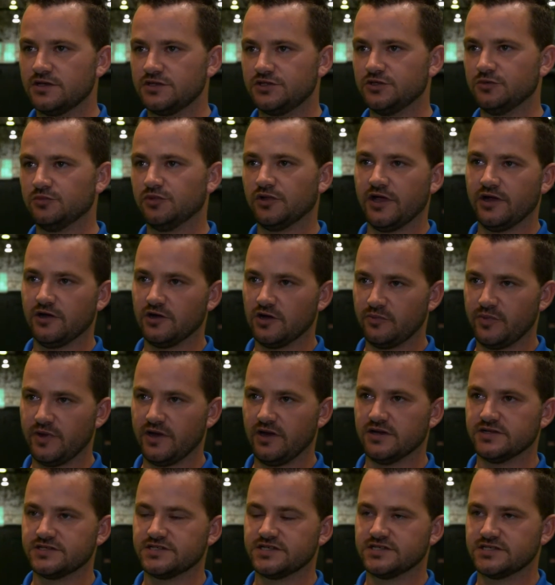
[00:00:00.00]
do player
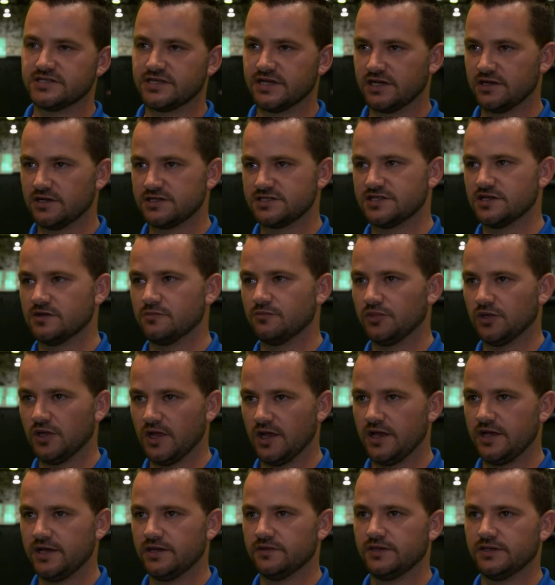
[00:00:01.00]
appearances, they get to see them
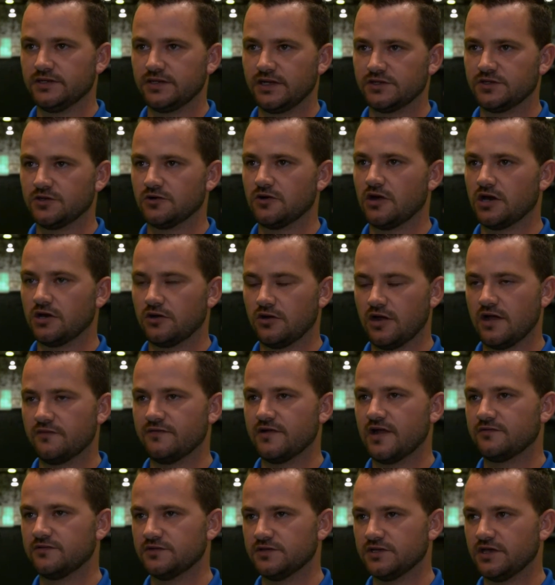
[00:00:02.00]
play and then get their
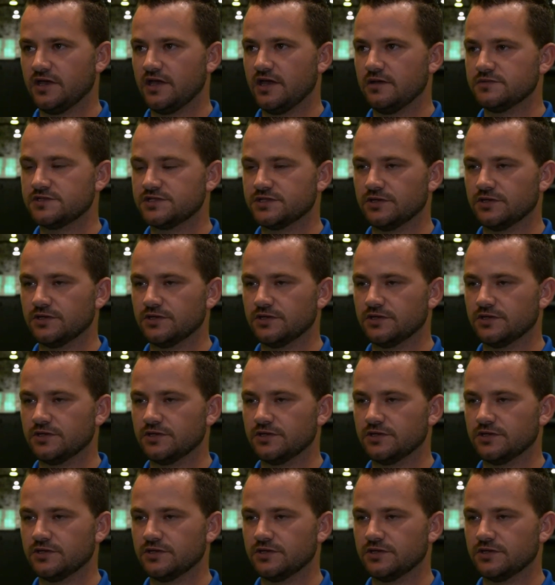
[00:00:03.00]
autograph after the game.